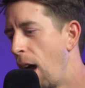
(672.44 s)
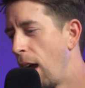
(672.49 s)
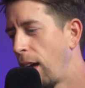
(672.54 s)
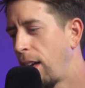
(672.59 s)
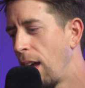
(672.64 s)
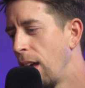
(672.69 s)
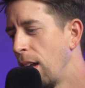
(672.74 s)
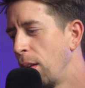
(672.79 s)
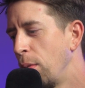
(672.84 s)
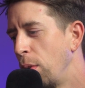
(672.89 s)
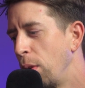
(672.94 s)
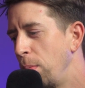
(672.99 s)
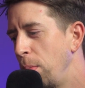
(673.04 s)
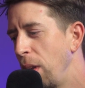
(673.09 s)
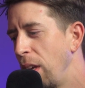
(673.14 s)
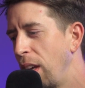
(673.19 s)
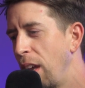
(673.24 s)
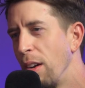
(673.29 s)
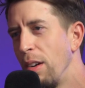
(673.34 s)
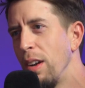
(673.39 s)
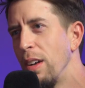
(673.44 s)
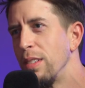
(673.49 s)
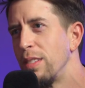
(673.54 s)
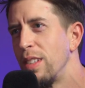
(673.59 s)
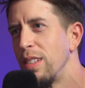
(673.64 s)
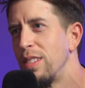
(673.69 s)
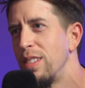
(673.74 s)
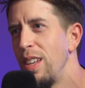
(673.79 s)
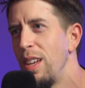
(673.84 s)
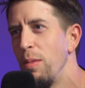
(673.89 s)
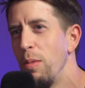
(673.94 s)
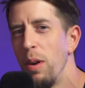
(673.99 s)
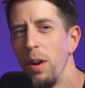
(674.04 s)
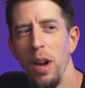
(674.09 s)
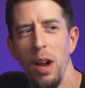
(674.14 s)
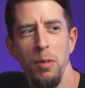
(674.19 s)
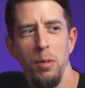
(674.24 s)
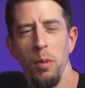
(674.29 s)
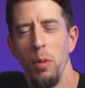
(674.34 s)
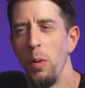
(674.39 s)
I kind of would be curious to see
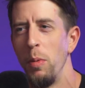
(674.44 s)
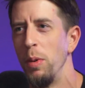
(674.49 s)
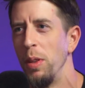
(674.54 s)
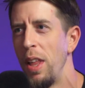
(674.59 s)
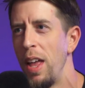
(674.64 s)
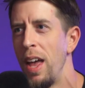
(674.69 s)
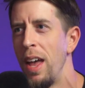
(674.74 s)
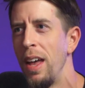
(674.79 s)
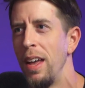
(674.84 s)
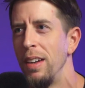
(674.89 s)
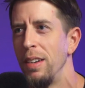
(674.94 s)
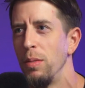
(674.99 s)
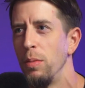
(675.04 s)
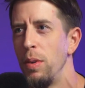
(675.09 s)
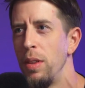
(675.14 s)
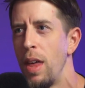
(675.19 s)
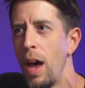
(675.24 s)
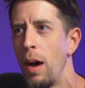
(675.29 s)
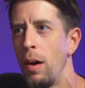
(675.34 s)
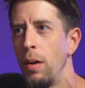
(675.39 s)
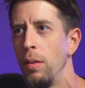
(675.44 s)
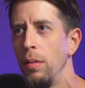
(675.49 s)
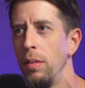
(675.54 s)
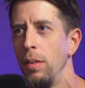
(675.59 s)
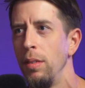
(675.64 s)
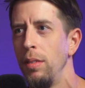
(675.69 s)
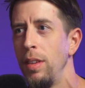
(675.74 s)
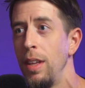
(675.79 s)
where everyone would land without